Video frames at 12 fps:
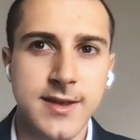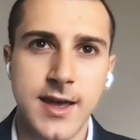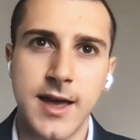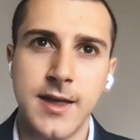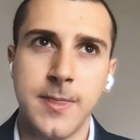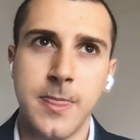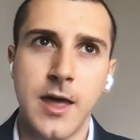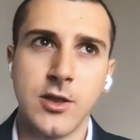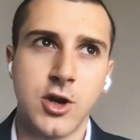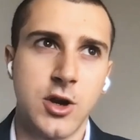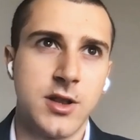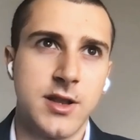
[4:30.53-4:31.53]
And
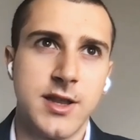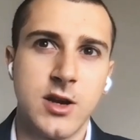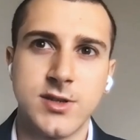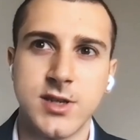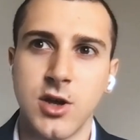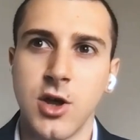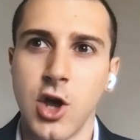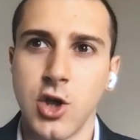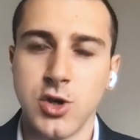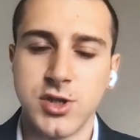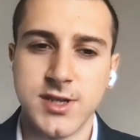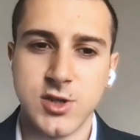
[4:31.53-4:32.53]
currently there's a
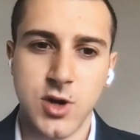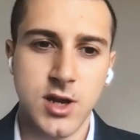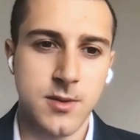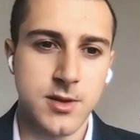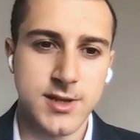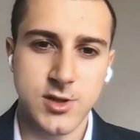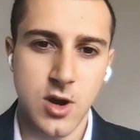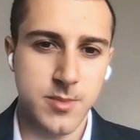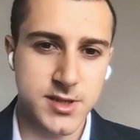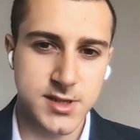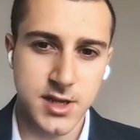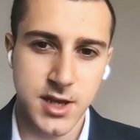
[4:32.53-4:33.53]
huge
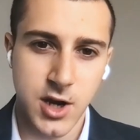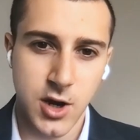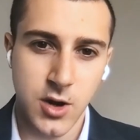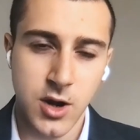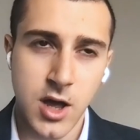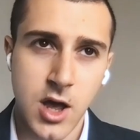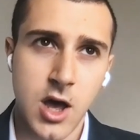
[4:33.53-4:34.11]
discrepancy here